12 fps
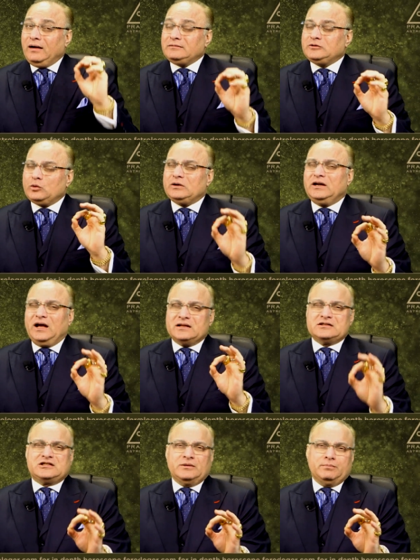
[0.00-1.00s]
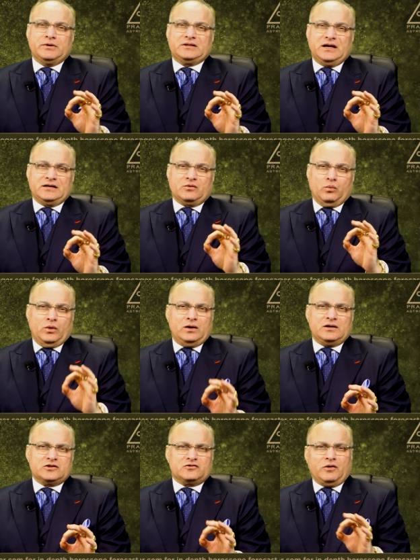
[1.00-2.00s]
totally unsympathetic
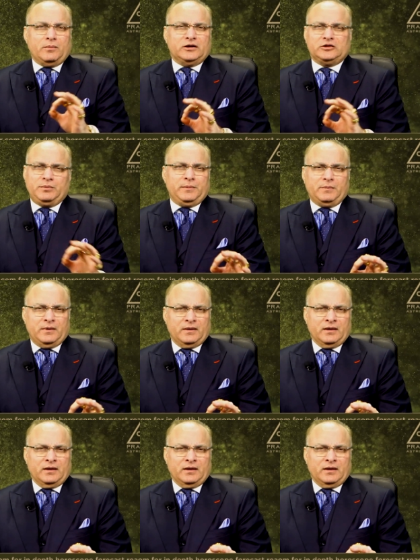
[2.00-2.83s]
words from other people.